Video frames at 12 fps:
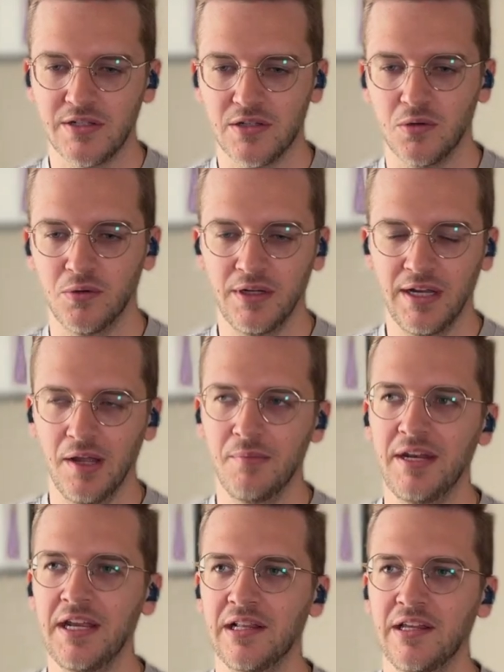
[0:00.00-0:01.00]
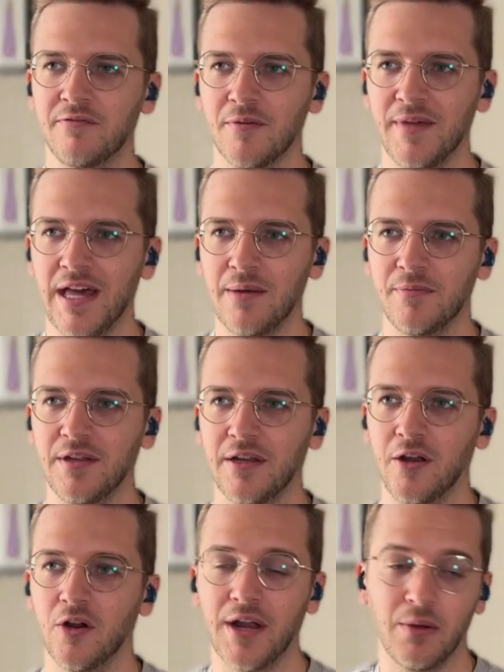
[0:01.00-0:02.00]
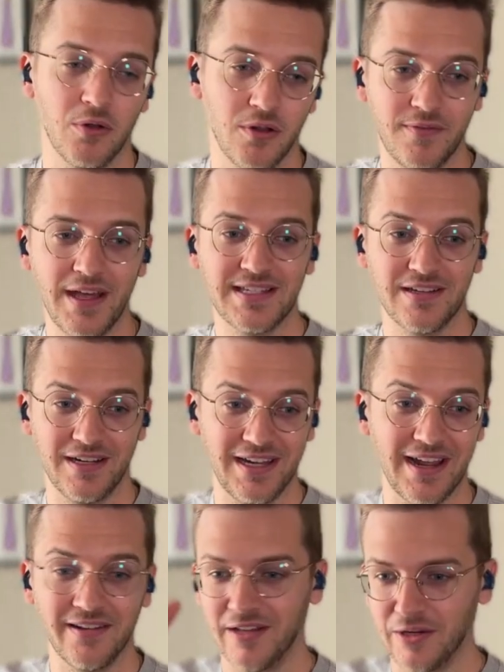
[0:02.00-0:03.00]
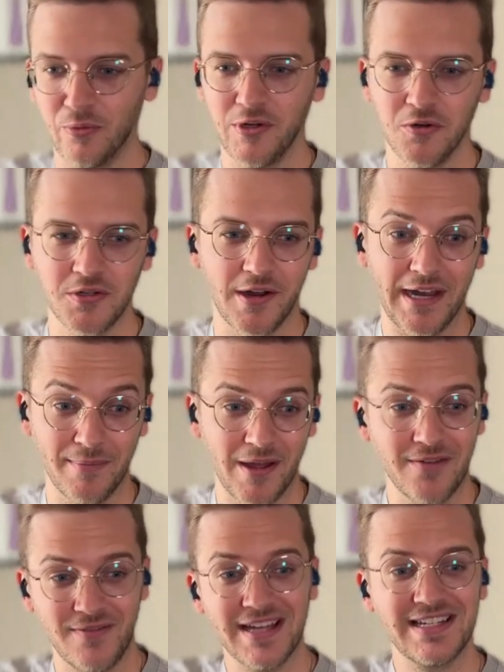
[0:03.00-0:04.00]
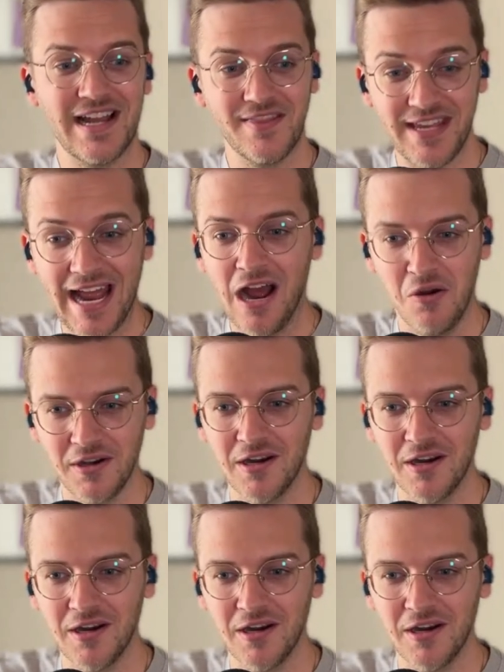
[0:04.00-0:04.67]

Right. So immediately from that, I'm thinking, okay, well, if that's again, like what you're talking about, if that's not the